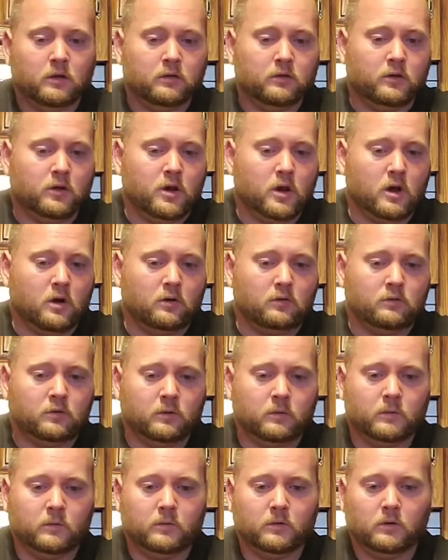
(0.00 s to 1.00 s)

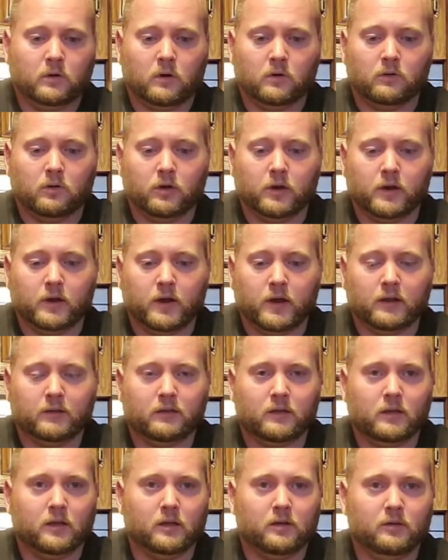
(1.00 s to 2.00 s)
are looking at
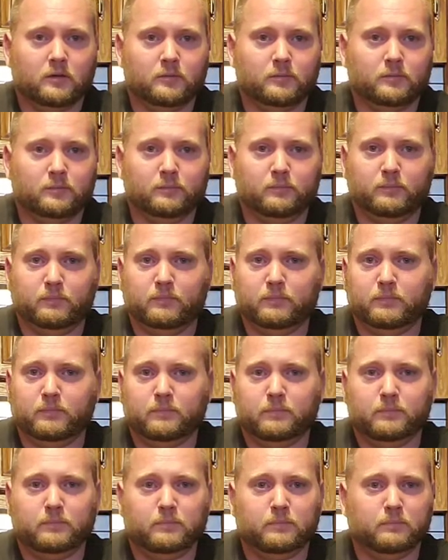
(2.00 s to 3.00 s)
the
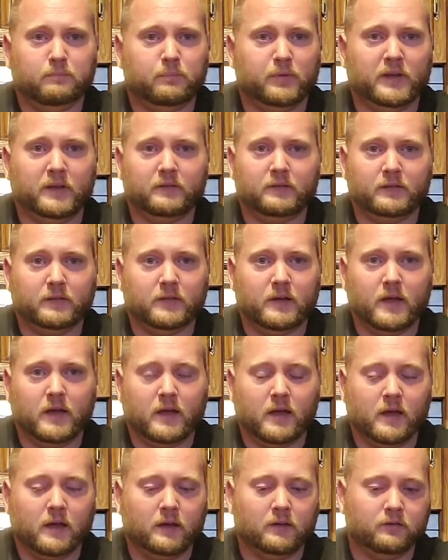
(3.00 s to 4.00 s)

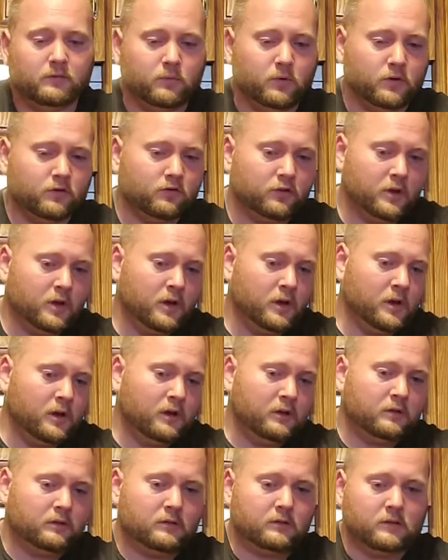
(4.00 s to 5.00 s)
BCAAs, which
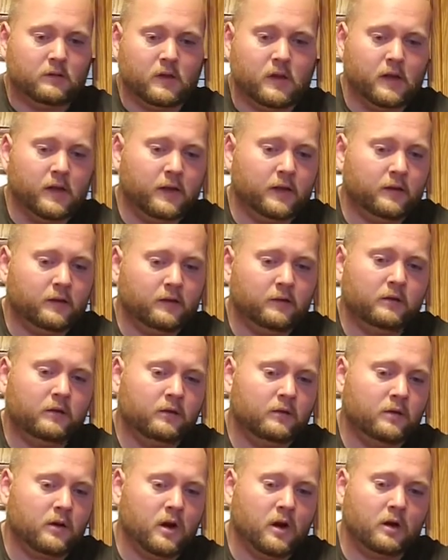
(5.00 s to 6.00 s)
they
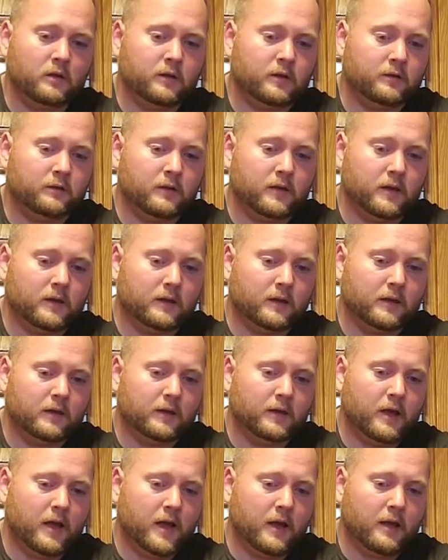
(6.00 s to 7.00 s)
call it the
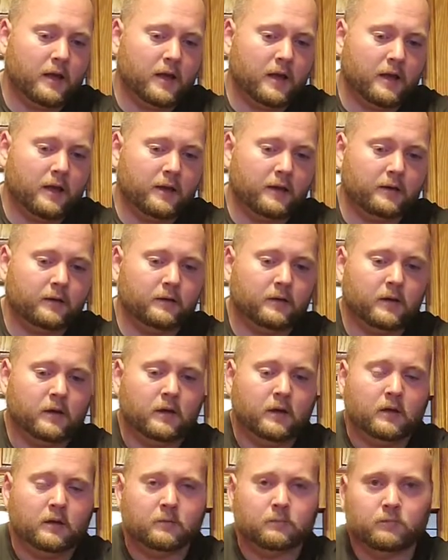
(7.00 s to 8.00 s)
EAA,
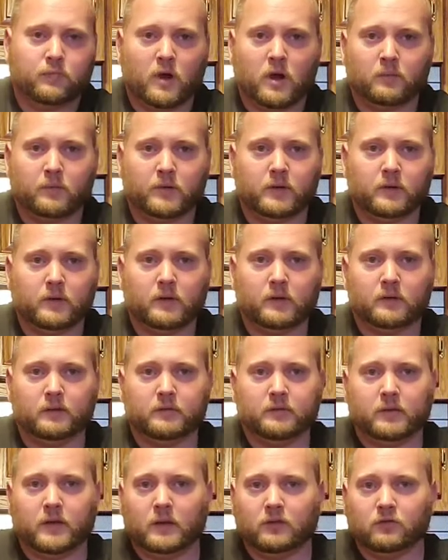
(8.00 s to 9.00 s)
probably
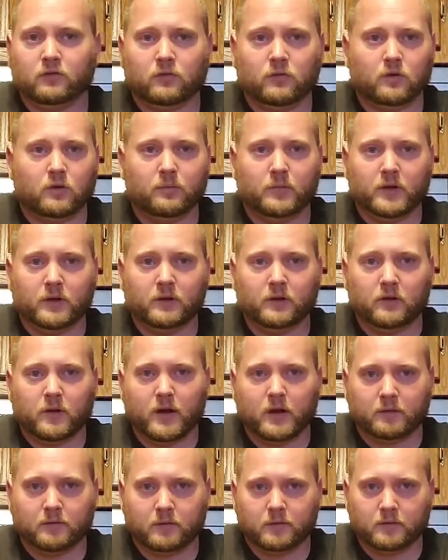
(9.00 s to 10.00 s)
essential amino
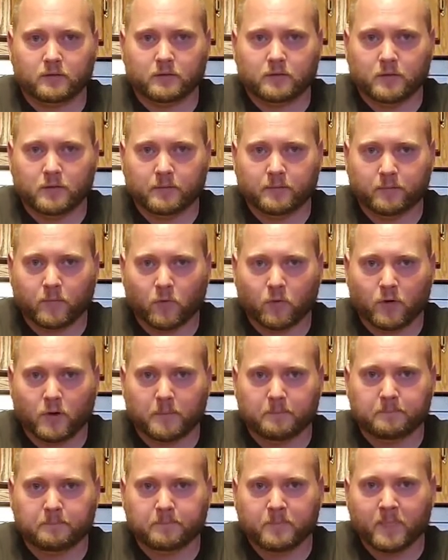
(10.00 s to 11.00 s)
acids,
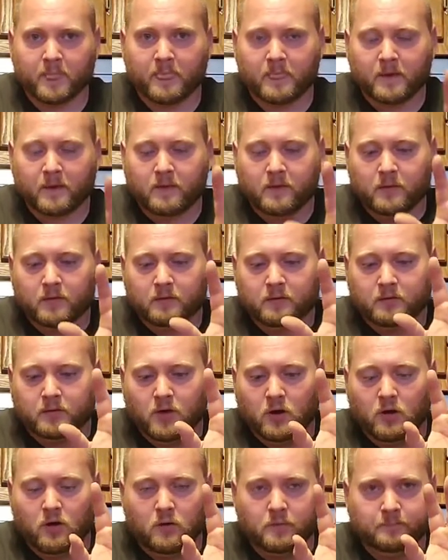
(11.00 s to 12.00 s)
okay?
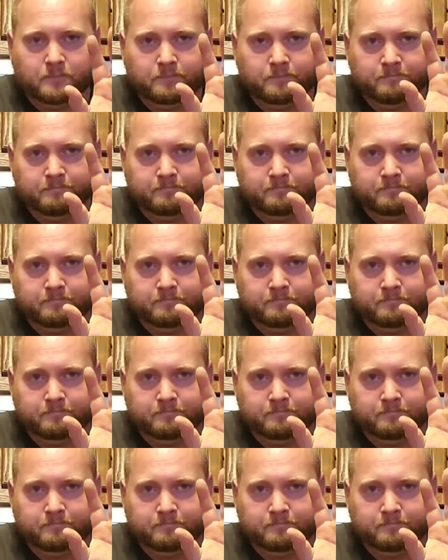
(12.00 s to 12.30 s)
So